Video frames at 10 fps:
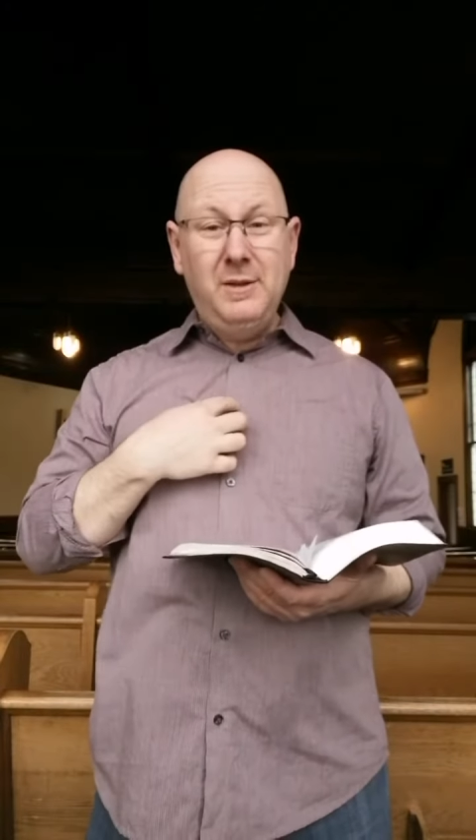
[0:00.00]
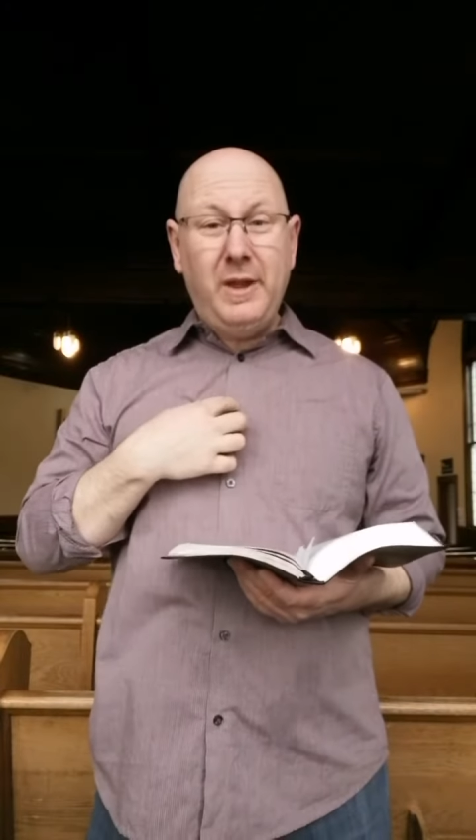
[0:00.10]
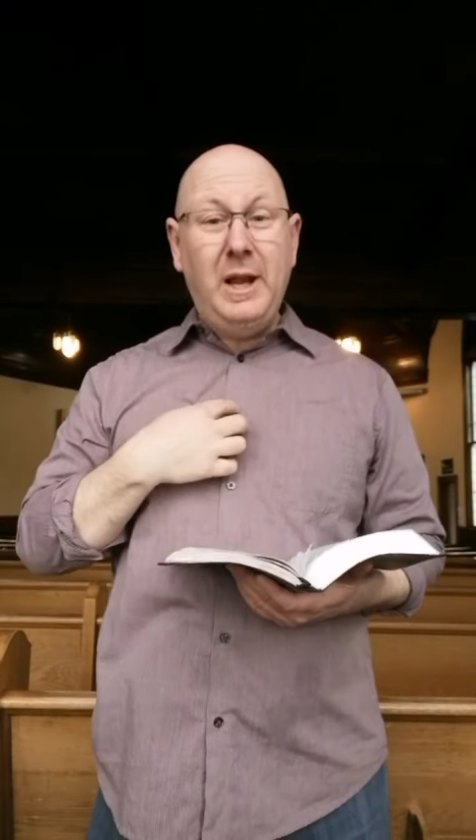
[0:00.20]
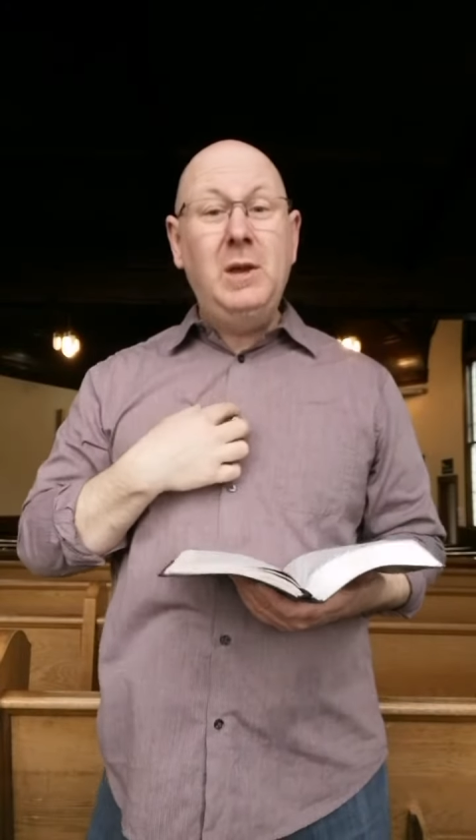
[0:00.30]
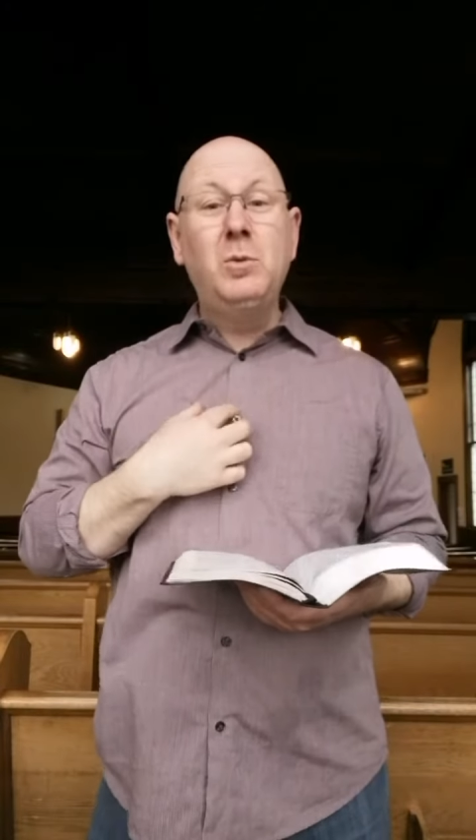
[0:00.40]

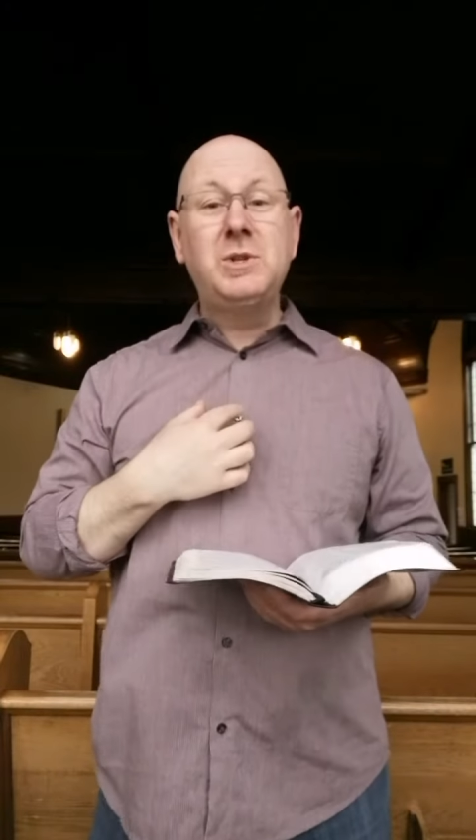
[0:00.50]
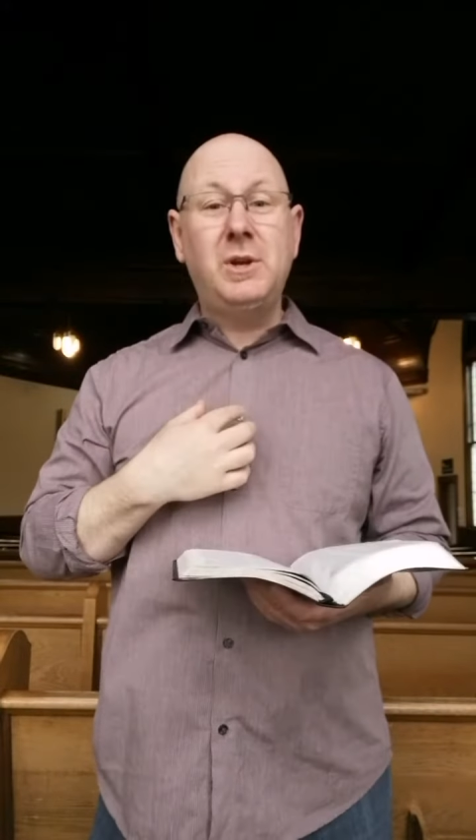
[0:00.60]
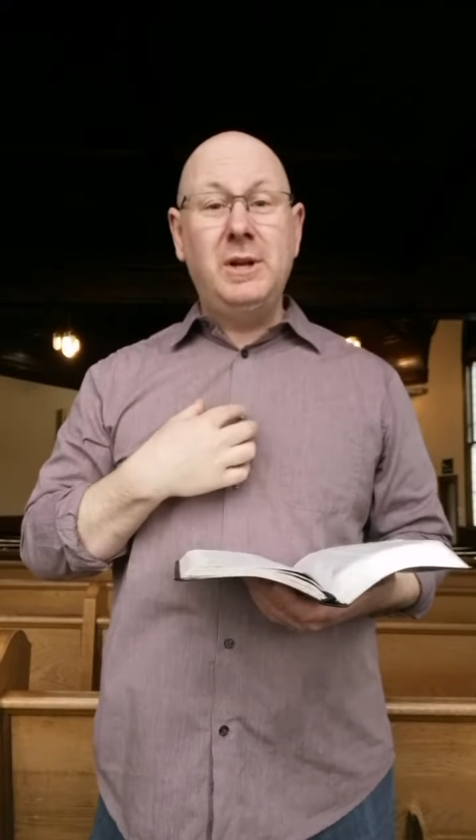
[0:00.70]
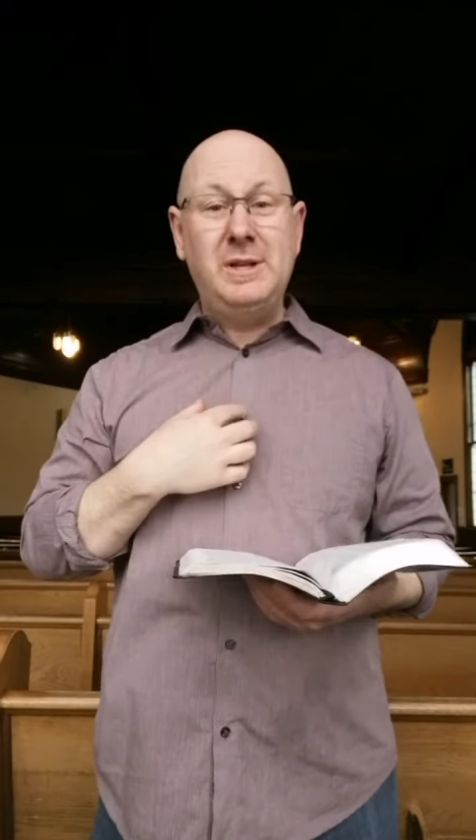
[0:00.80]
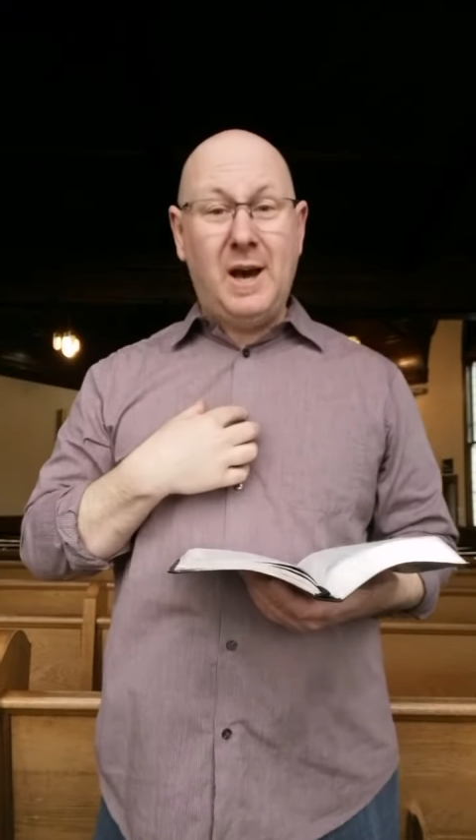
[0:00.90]
that he was
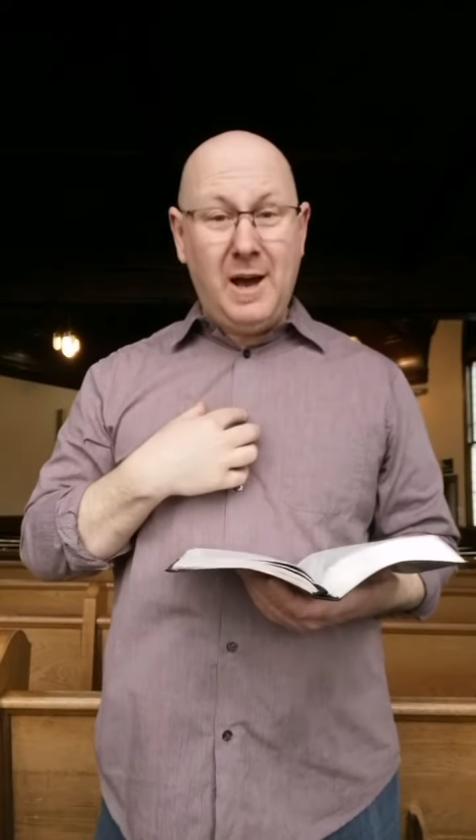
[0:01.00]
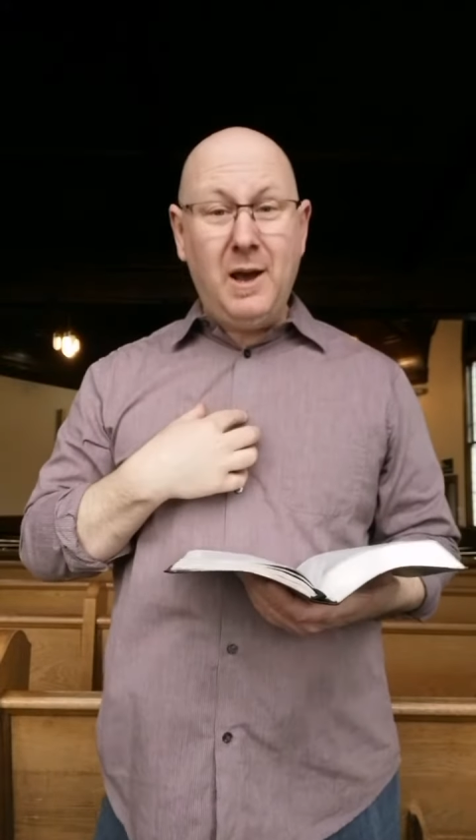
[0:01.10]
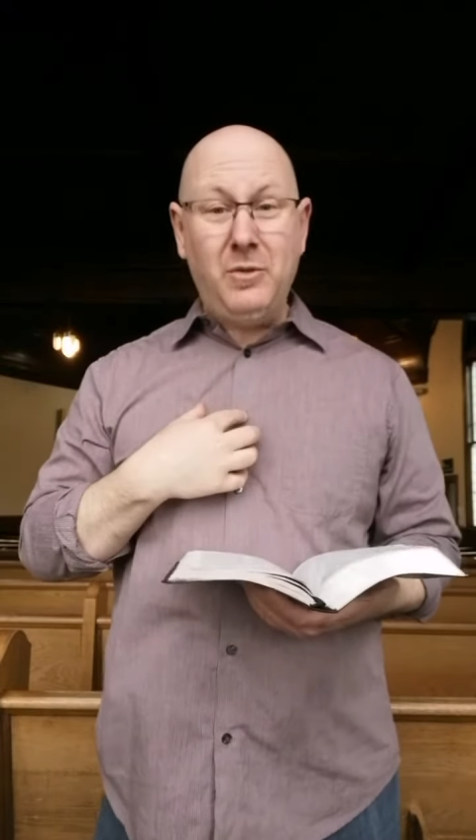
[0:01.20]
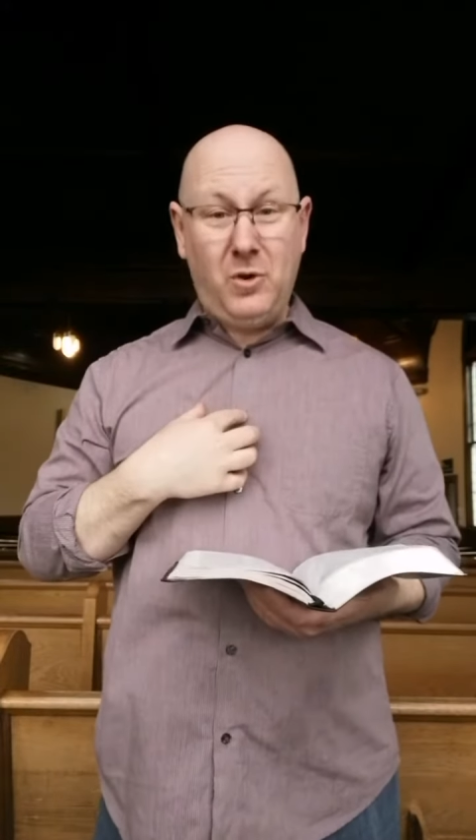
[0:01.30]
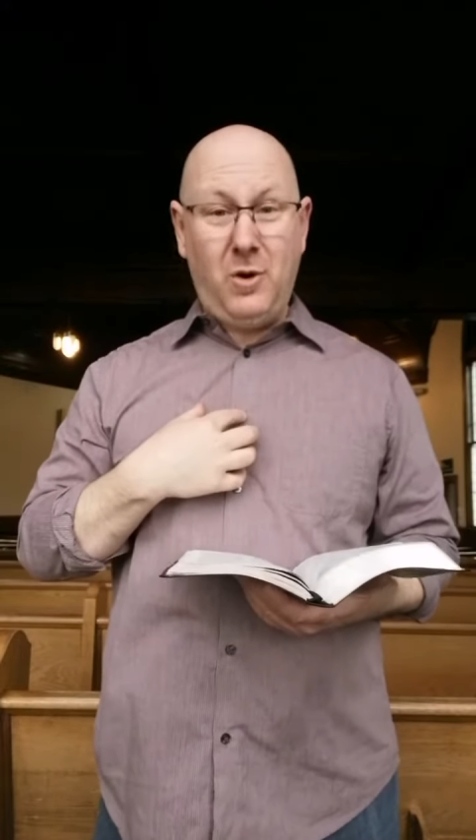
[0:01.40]
going to die
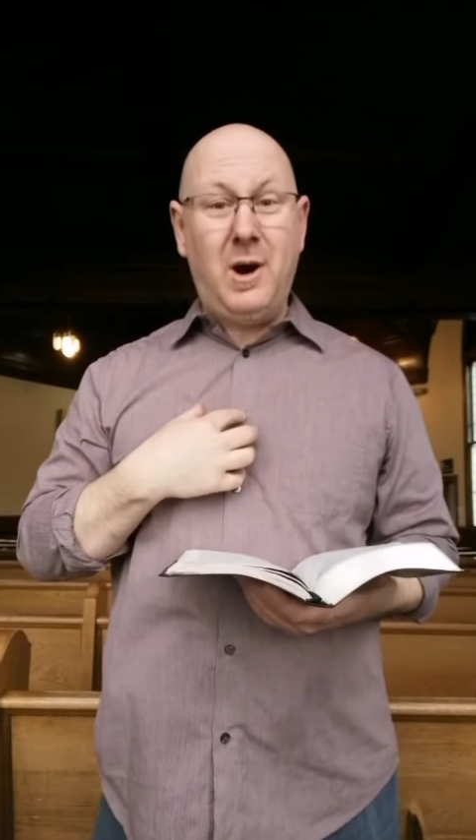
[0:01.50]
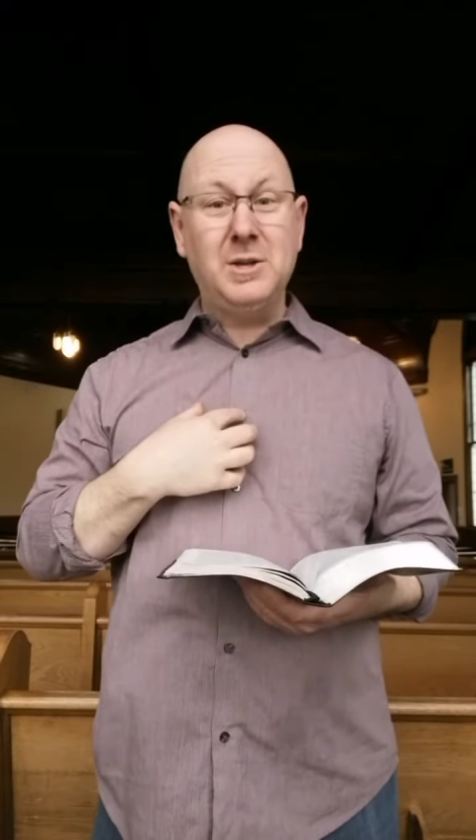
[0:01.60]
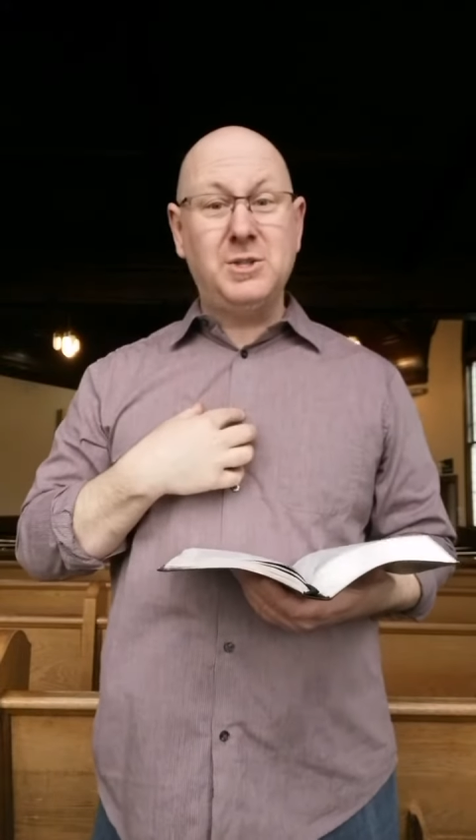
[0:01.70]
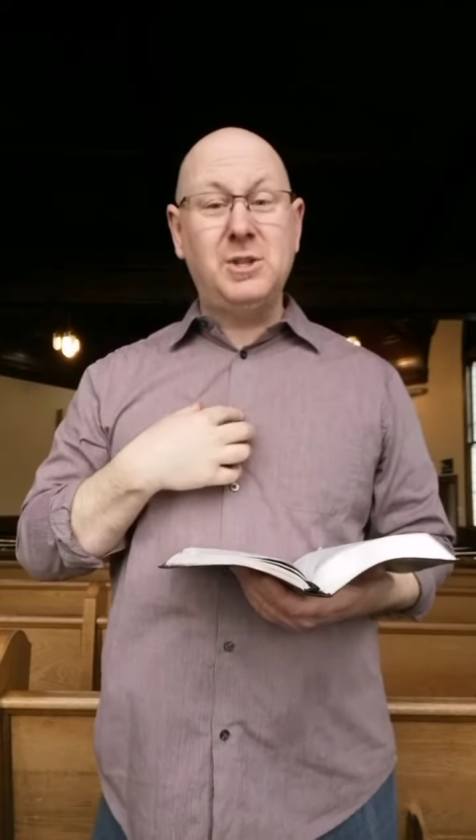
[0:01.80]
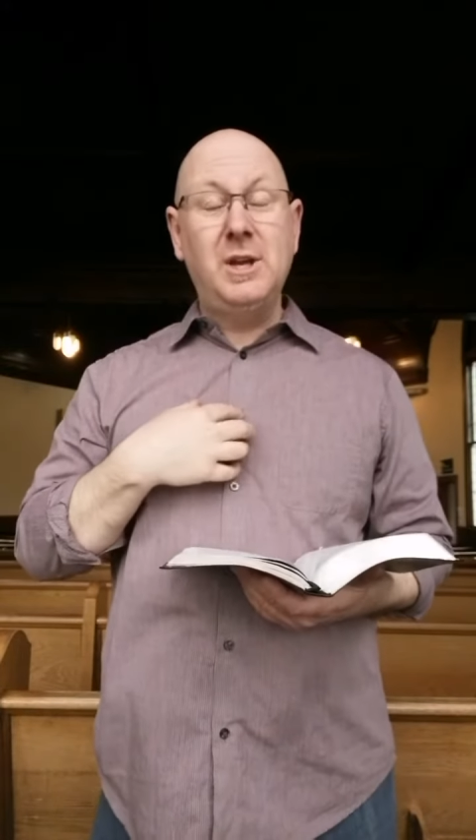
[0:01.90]
on the
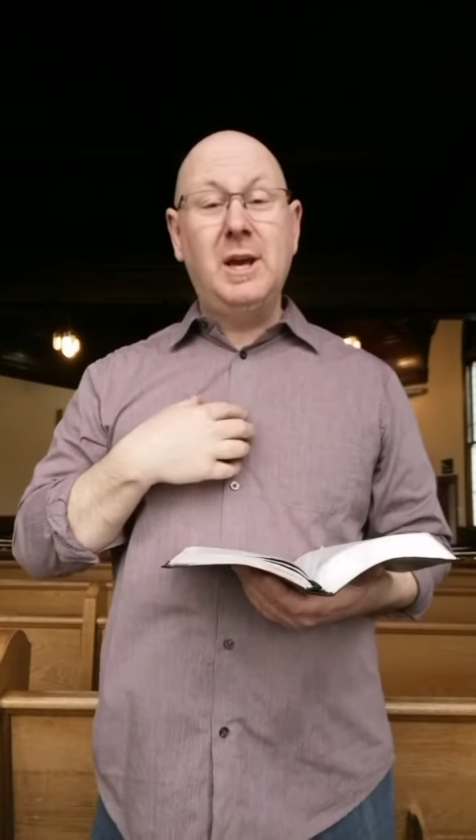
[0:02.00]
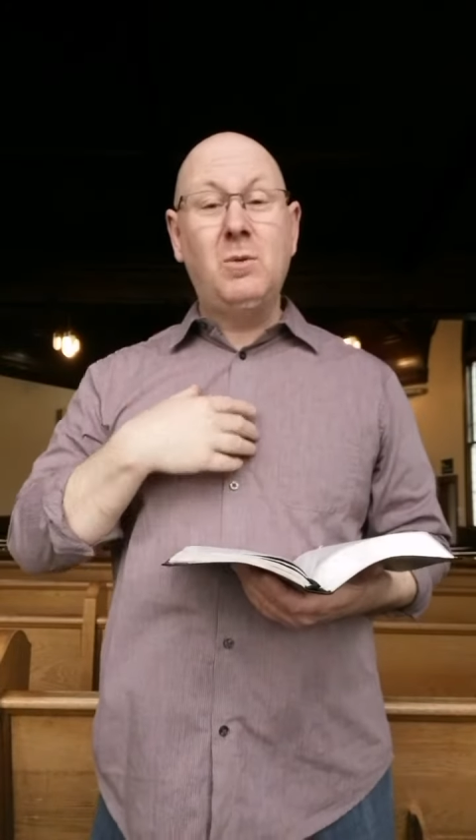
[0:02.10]
cross